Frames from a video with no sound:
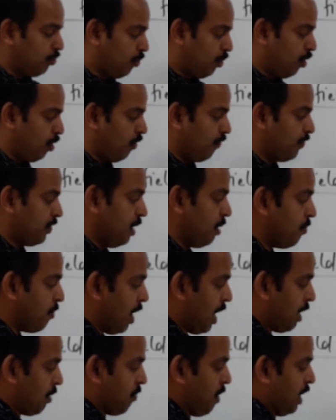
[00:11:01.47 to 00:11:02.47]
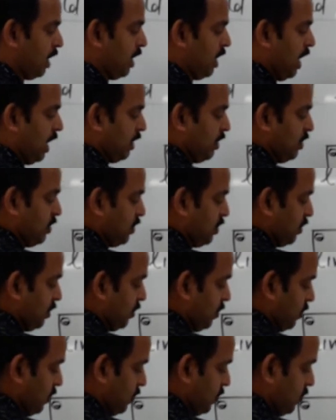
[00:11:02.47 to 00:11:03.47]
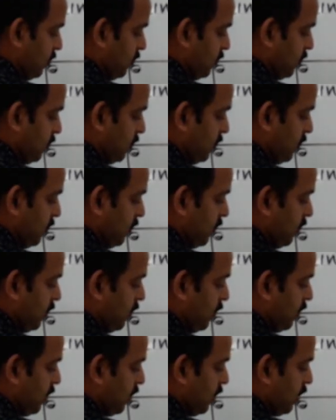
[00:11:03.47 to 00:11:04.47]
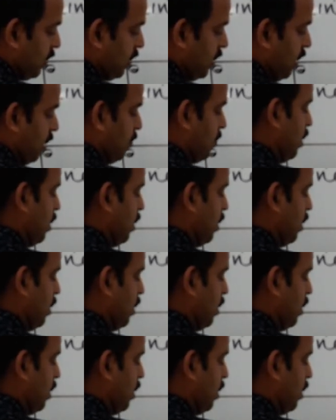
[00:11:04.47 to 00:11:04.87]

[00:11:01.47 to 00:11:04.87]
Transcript: pole of the bar magnet, like this. Keep